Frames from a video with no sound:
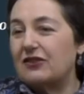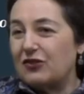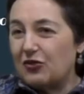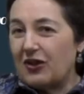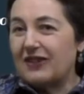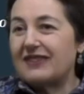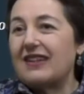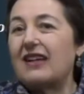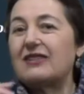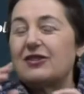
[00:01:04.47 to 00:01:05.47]
drug
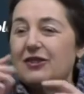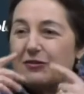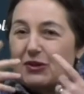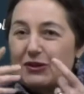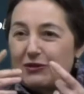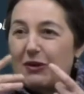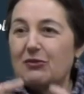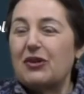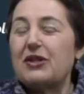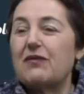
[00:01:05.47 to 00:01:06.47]
not to the mucous
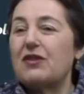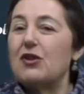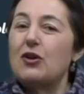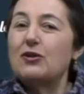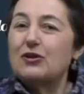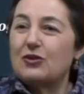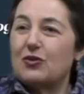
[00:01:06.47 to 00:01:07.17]
membrane of the nose,